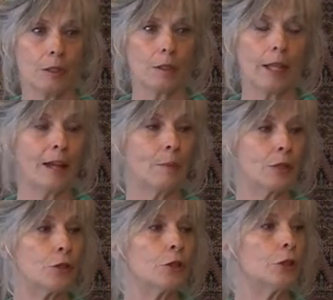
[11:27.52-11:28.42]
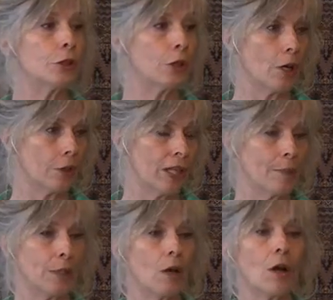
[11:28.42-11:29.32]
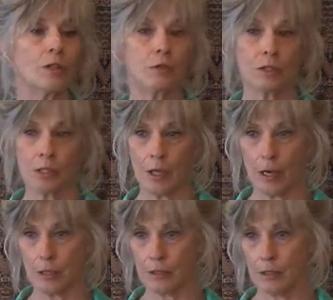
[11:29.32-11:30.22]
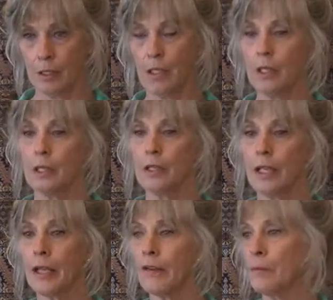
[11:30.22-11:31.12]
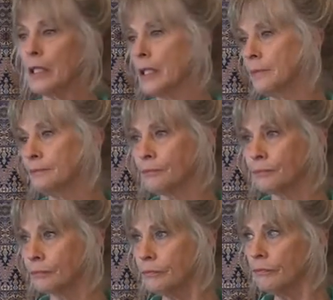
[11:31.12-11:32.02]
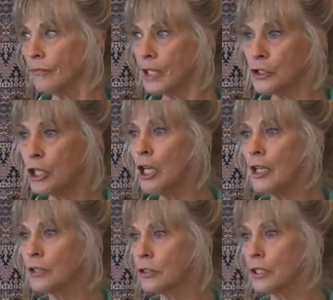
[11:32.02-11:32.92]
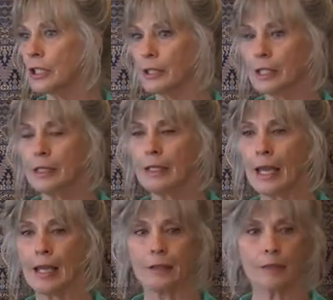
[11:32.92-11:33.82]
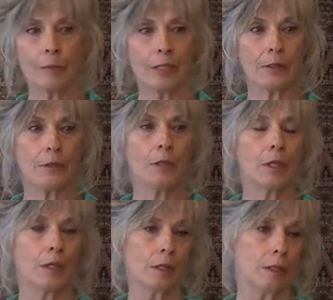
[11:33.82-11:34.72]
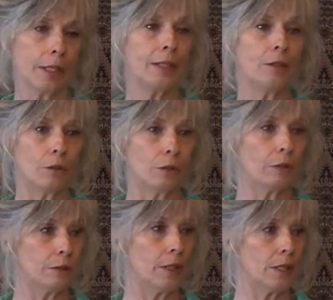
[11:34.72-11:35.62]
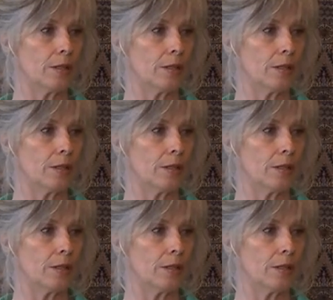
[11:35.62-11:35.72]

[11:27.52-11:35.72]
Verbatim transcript: They have been turned on, they have been ostracized, they have been judged, and in that they've been killed, okay?